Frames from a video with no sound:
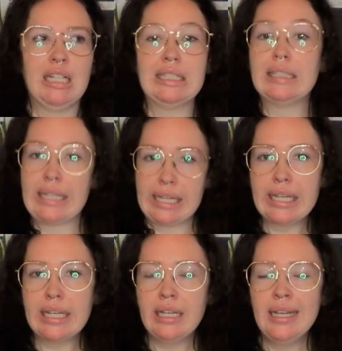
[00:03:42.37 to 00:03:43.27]

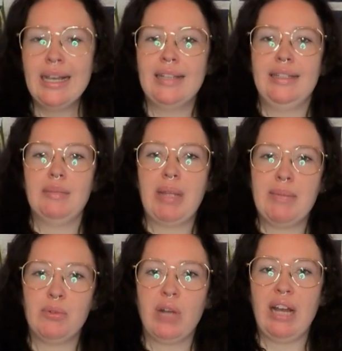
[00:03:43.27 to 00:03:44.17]
glee that
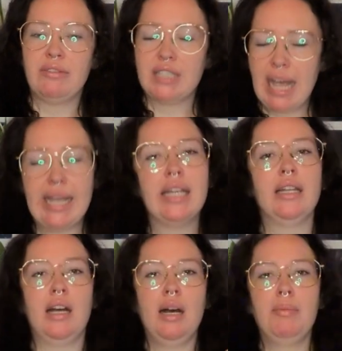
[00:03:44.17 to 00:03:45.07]
people have taken
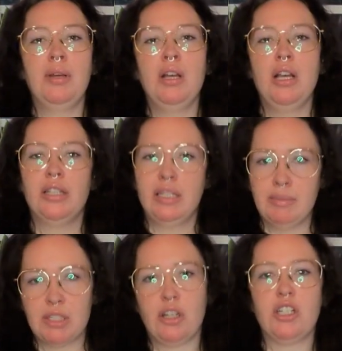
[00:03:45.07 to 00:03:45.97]
up the
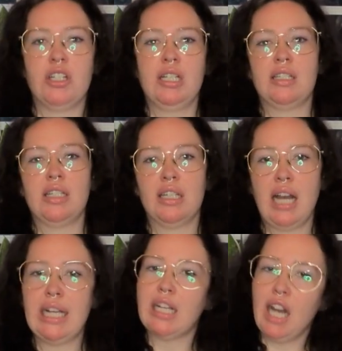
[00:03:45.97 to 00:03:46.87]
misogynistic
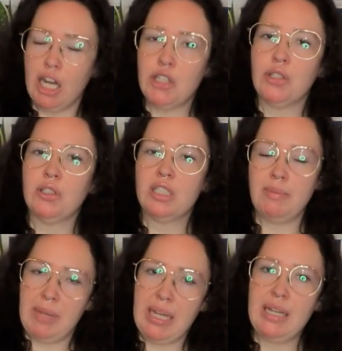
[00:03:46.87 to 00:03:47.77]
kind of cudgel to
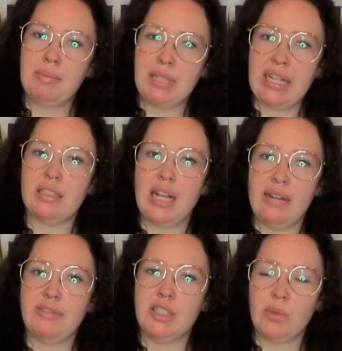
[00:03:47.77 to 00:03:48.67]
beat Blake
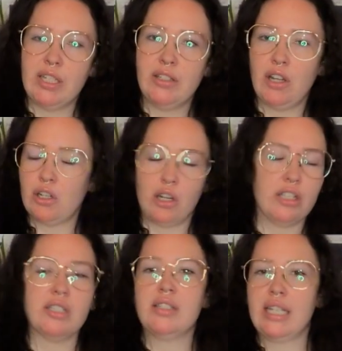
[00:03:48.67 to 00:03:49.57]
Lively with
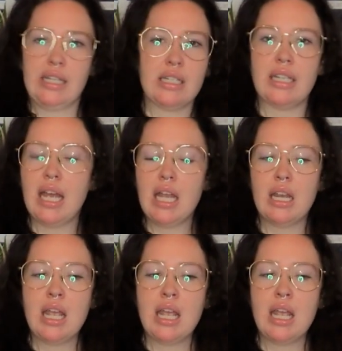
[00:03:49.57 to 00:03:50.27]
across the internet,